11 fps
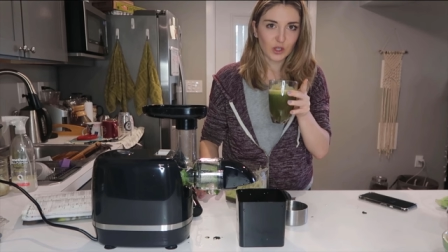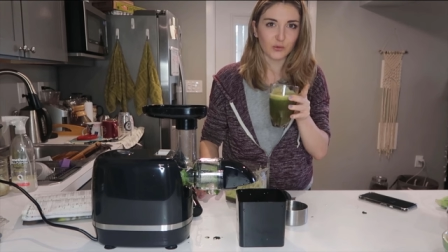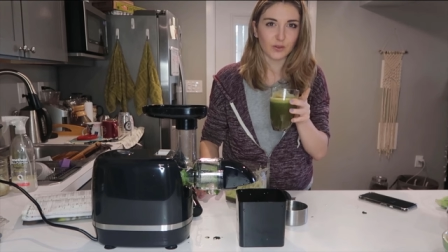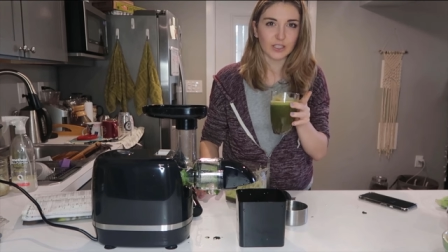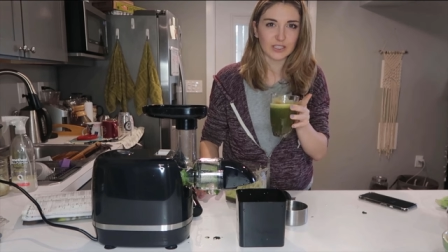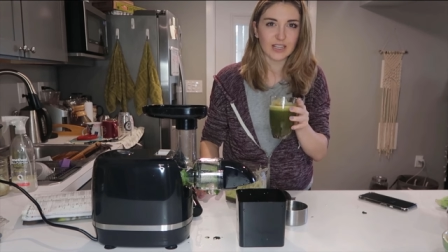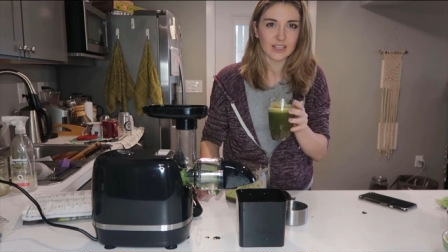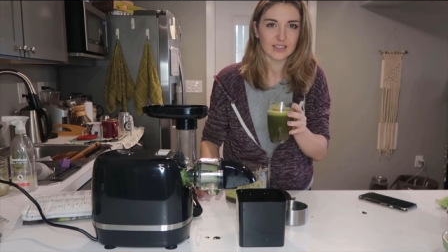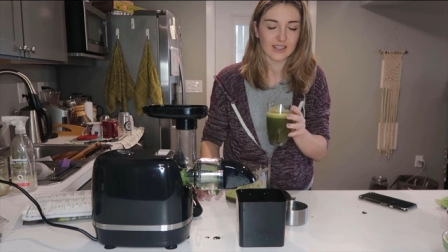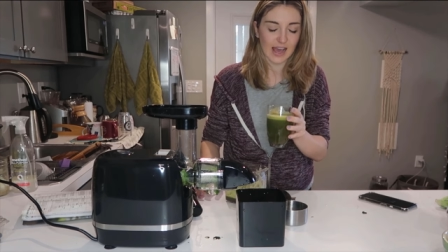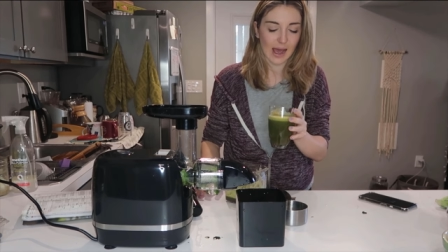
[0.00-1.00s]
You really
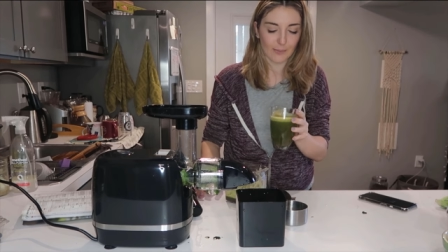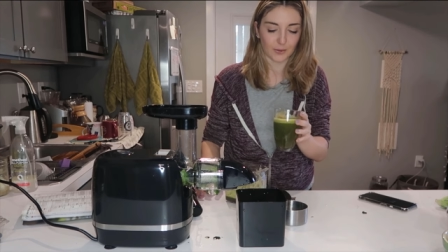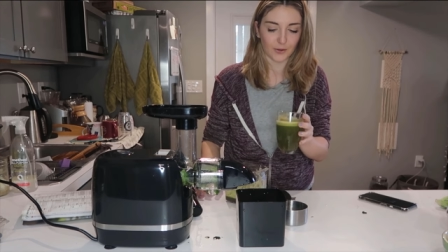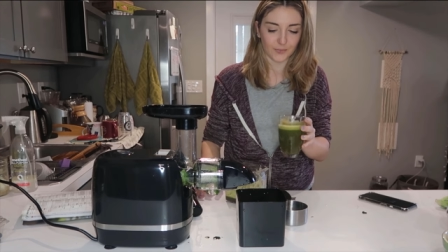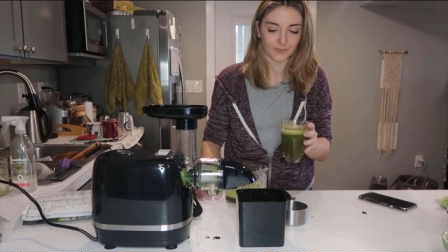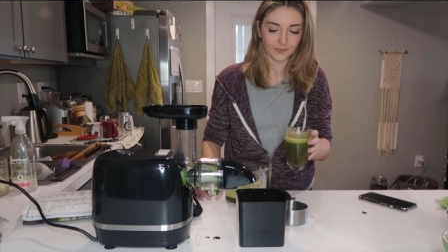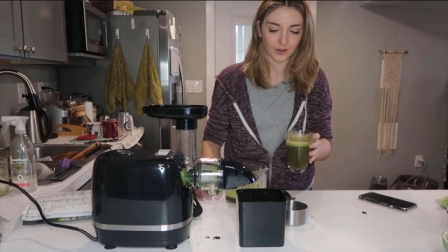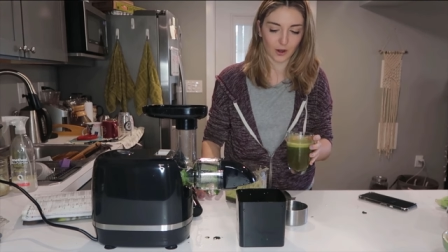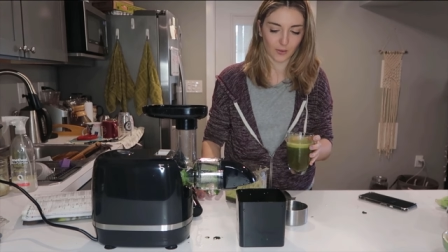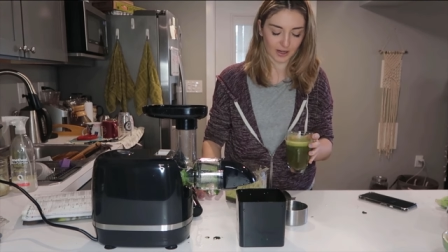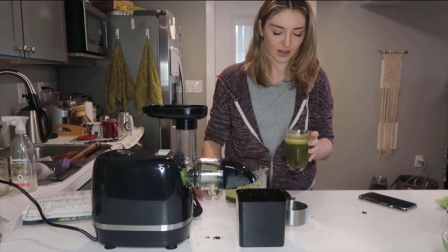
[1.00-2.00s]
taste the apple.
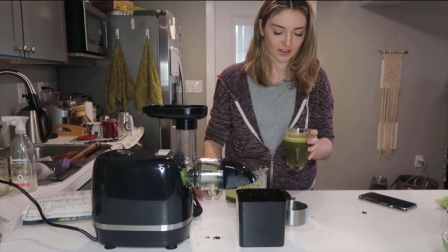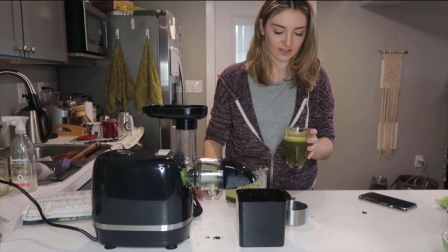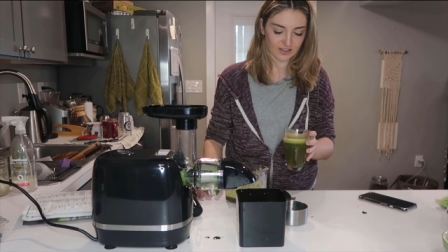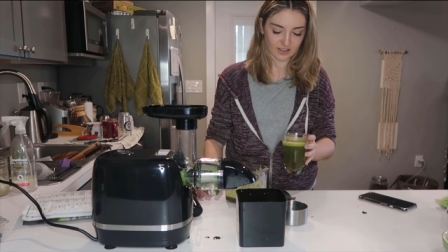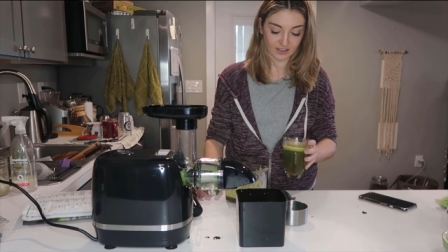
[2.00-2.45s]
Oh my god, that's